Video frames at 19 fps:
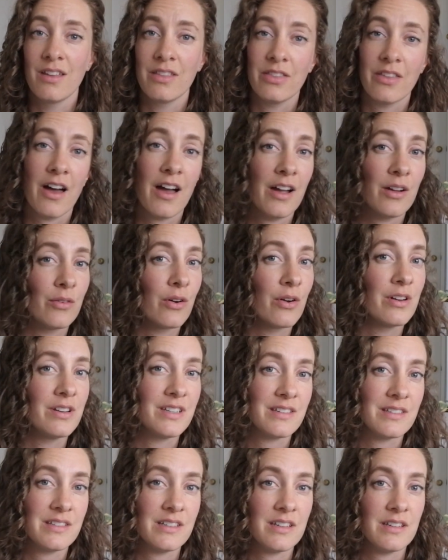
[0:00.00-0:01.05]
thyroid
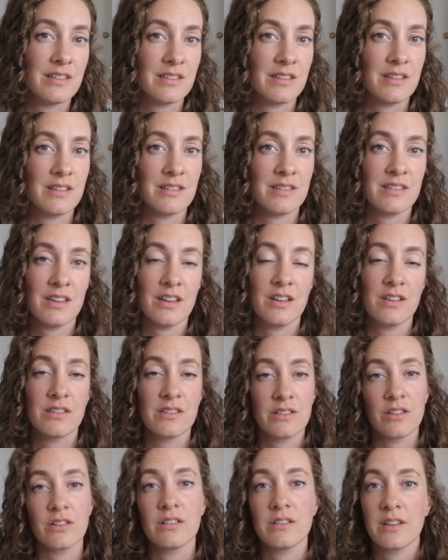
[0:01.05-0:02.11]
diseases, and
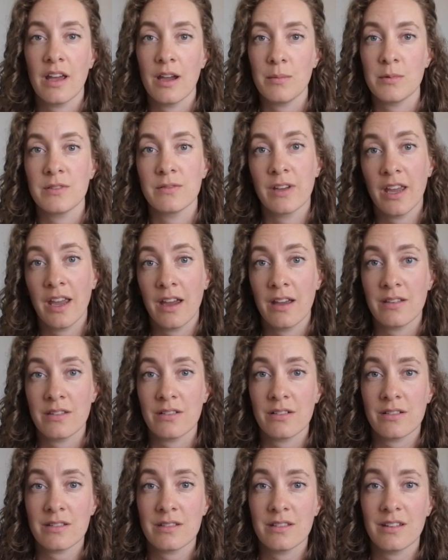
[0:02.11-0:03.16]
certain types of
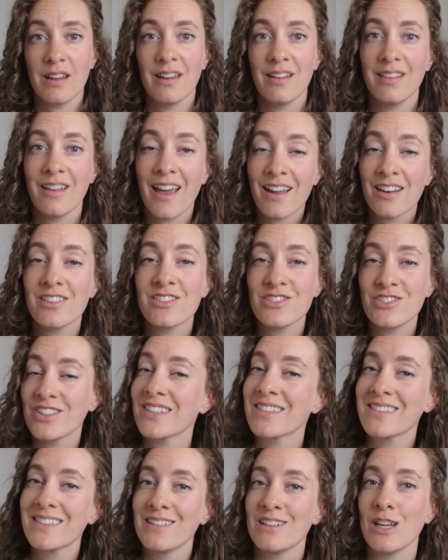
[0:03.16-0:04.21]
cancers. And that is
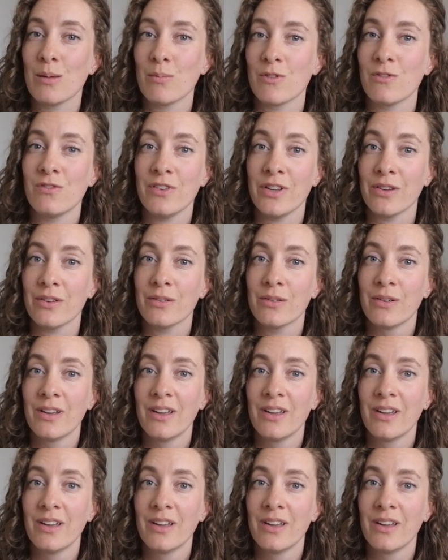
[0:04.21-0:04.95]
just to name a few.